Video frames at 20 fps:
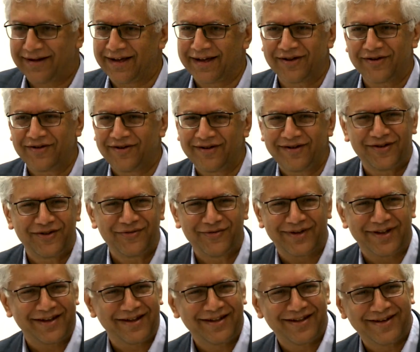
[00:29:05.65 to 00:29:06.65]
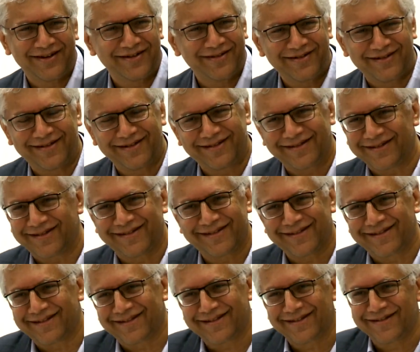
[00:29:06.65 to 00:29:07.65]
I couldn't do it, you know. Just,
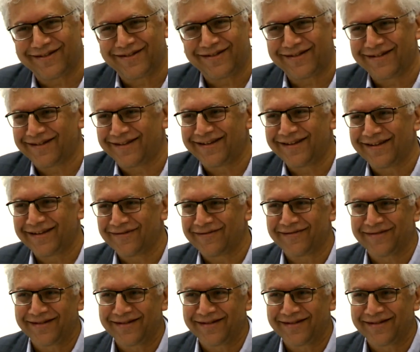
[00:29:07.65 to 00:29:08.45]
you know